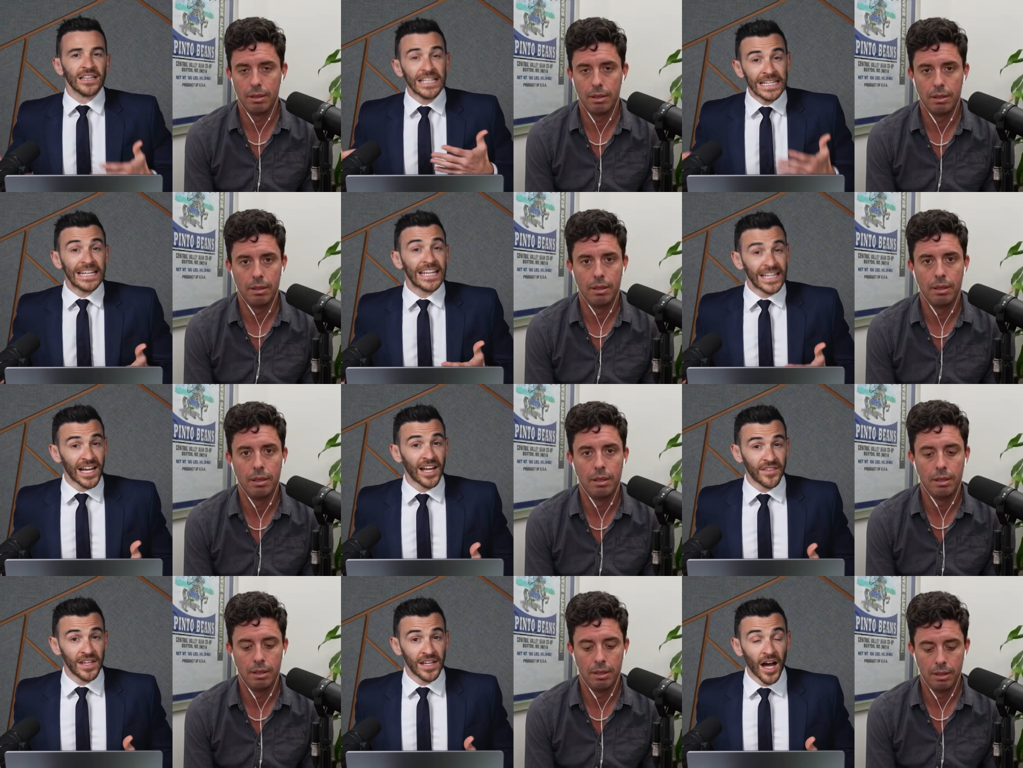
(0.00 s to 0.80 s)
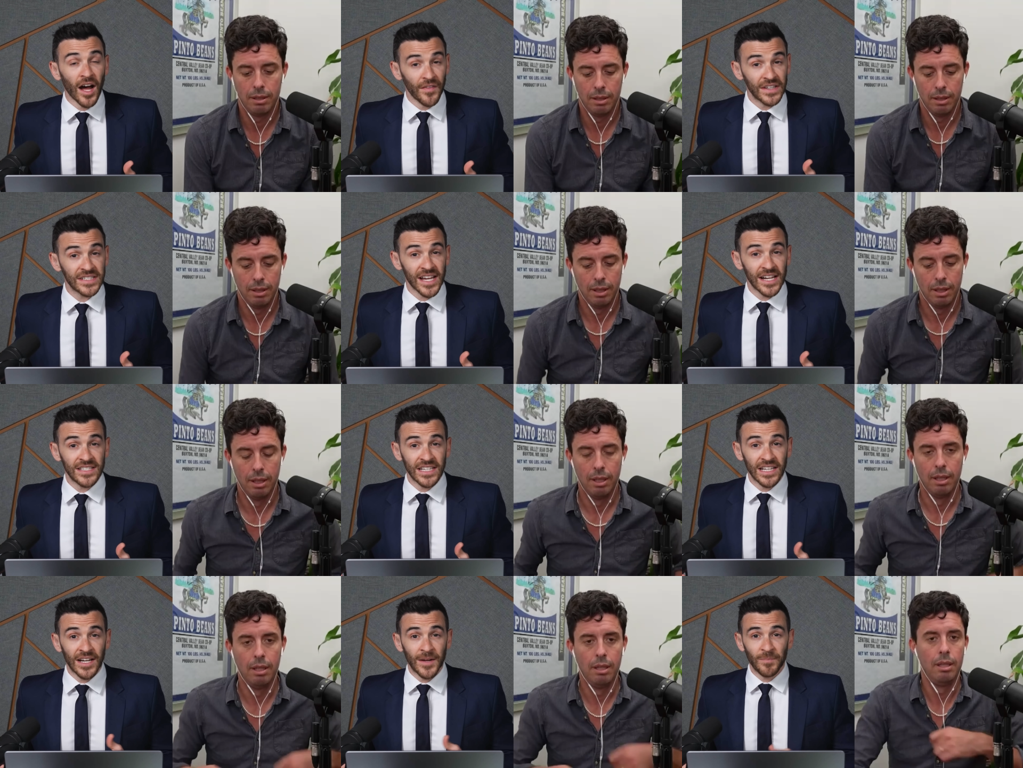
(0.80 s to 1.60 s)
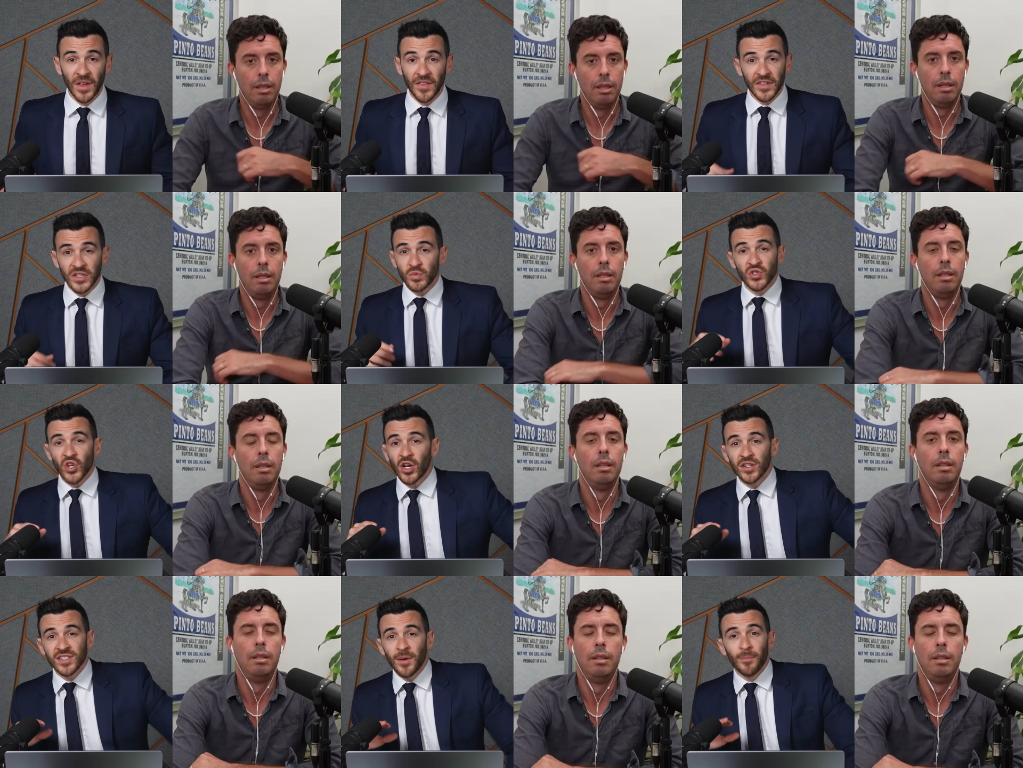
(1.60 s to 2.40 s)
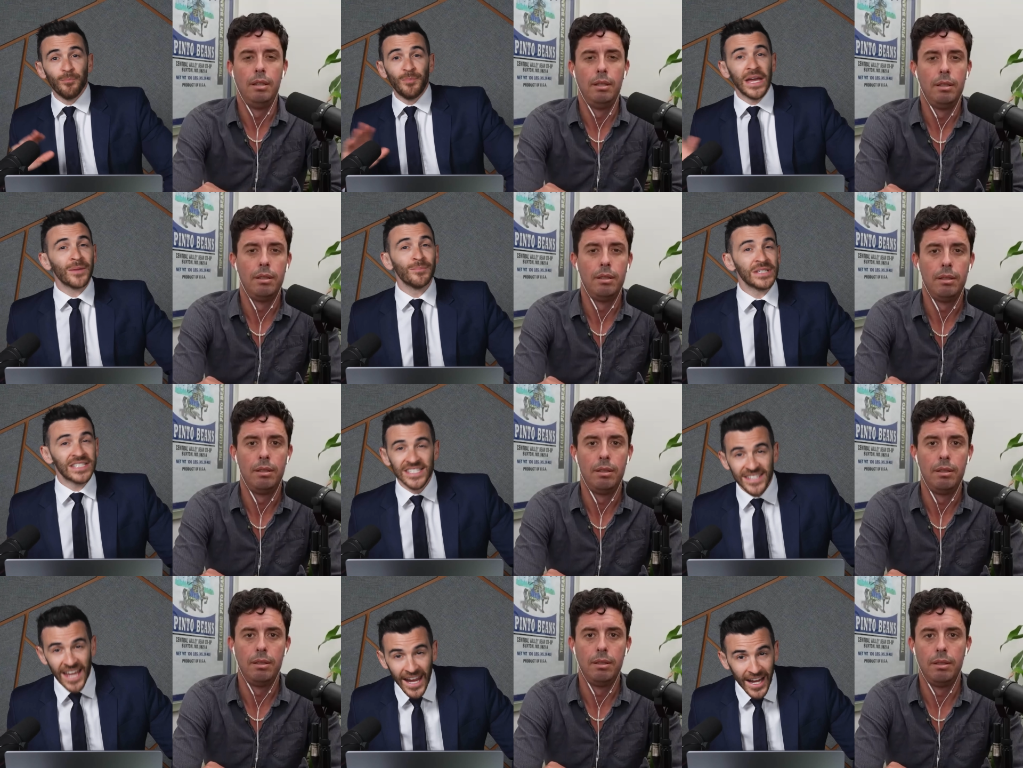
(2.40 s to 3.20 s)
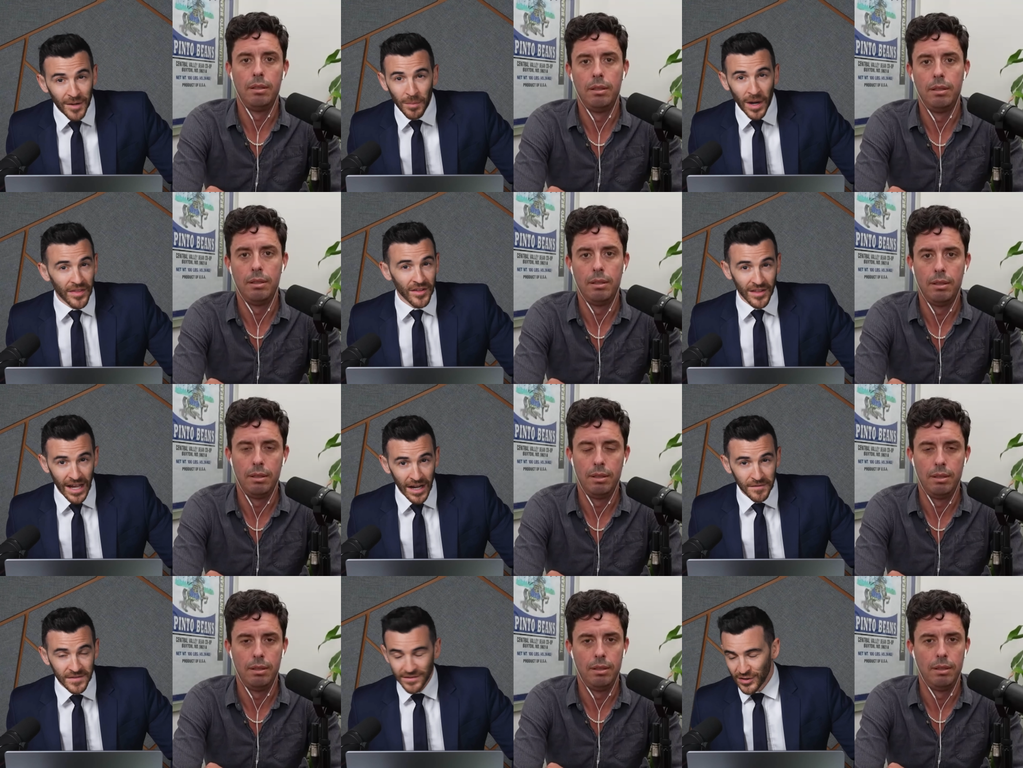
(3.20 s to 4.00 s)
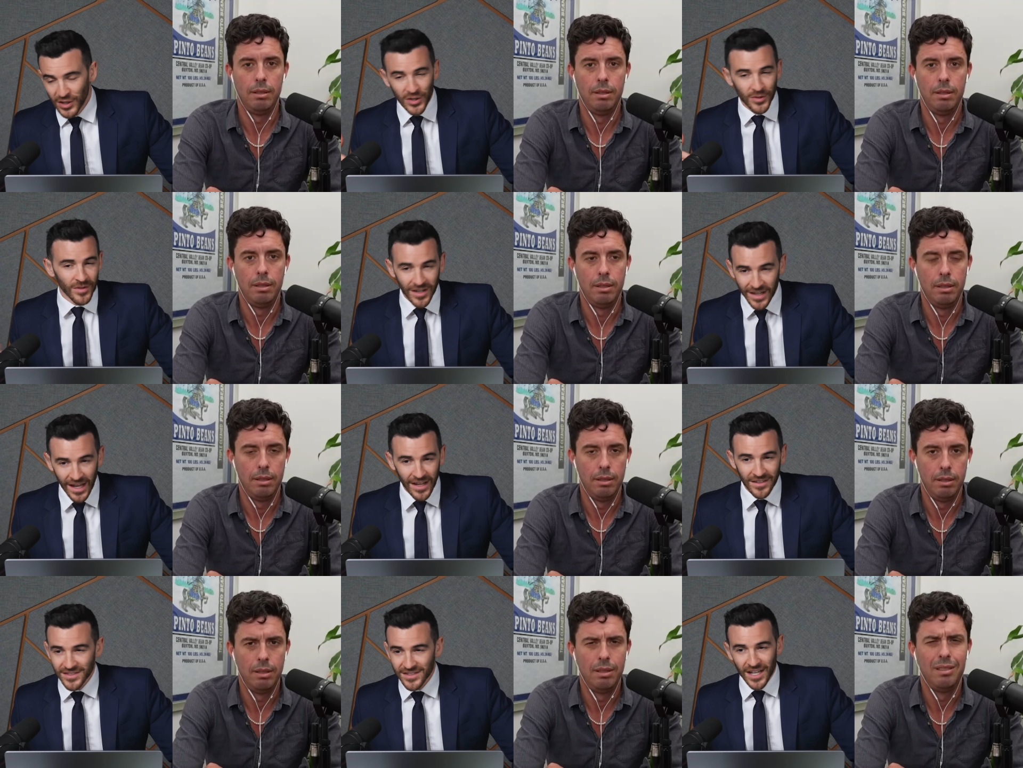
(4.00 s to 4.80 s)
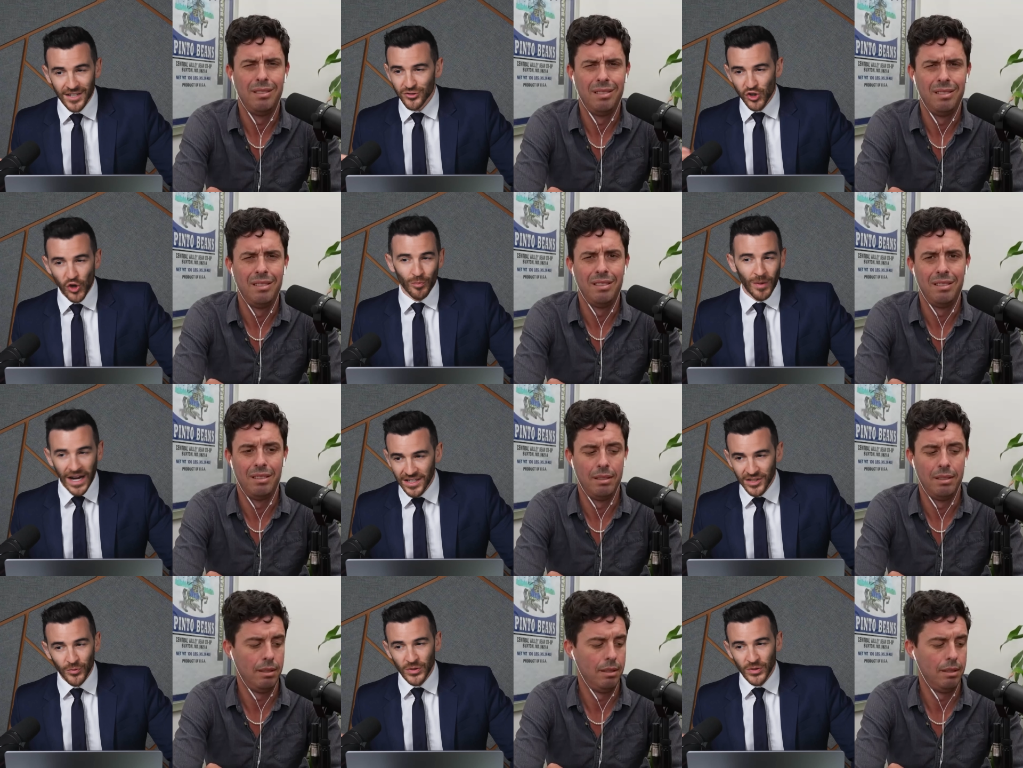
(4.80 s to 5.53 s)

Speaker 1: leaning in on this idea that this was all some big mistake by the left, even though, again, it's not Joe Biden.